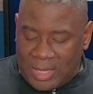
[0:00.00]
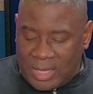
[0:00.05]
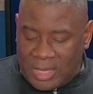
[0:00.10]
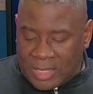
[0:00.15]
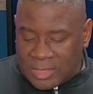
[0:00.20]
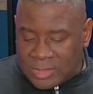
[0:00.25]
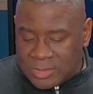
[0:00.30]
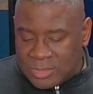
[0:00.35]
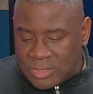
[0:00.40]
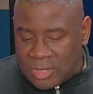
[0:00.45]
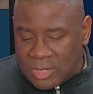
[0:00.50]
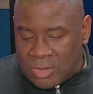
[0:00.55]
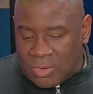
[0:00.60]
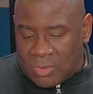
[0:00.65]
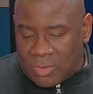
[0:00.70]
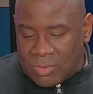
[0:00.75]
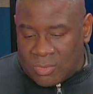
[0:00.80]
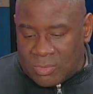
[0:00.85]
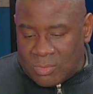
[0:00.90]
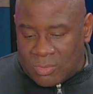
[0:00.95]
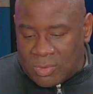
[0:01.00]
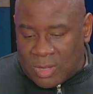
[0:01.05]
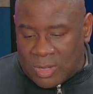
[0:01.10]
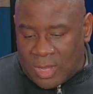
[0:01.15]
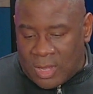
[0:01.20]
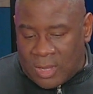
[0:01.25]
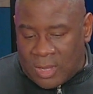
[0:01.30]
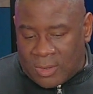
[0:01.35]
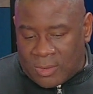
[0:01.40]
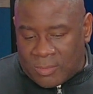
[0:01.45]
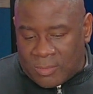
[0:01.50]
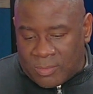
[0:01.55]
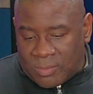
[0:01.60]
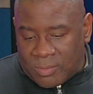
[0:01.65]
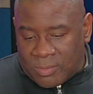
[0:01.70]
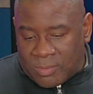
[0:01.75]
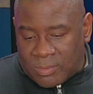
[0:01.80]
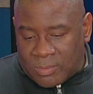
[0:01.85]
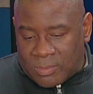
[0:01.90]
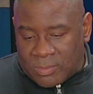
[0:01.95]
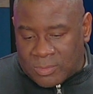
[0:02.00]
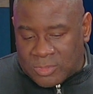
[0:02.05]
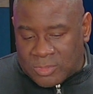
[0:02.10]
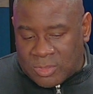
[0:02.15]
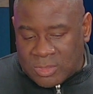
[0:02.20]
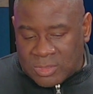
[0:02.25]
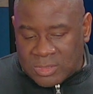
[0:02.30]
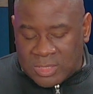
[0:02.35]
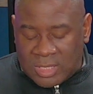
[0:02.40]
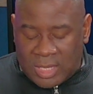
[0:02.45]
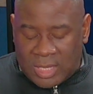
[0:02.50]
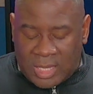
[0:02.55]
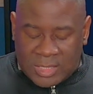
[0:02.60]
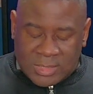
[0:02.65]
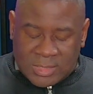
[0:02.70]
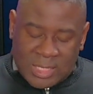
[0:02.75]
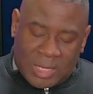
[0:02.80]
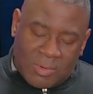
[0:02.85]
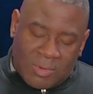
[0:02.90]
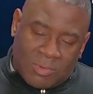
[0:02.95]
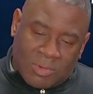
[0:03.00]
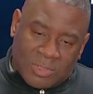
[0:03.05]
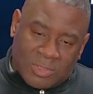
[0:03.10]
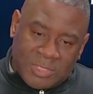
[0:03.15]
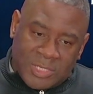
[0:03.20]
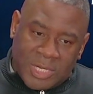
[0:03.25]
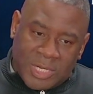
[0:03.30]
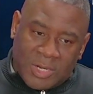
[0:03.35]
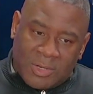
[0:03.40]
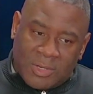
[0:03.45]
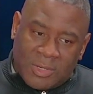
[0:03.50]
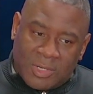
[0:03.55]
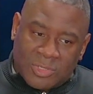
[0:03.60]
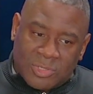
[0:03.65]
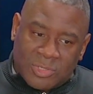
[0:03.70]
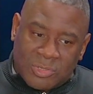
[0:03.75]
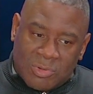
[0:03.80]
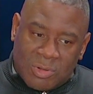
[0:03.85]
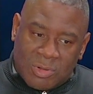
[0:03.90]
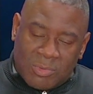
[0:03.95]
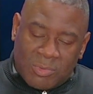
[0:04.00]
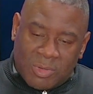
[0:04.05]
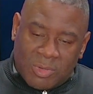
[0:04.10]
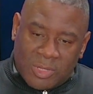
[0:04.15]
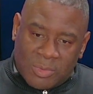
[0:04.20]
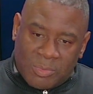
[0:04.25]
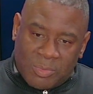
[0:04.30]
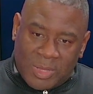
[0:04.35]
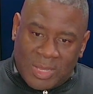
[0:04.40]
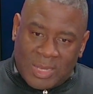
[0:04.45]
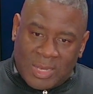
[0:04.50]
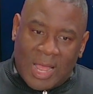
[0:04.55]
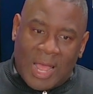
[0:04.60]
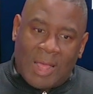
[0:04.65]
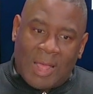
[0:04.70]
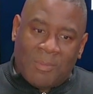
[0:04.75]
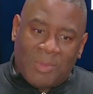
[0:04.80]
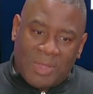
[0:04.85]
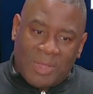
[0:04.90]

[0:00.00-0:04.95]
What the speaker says: And so as they were sharing their story with me, I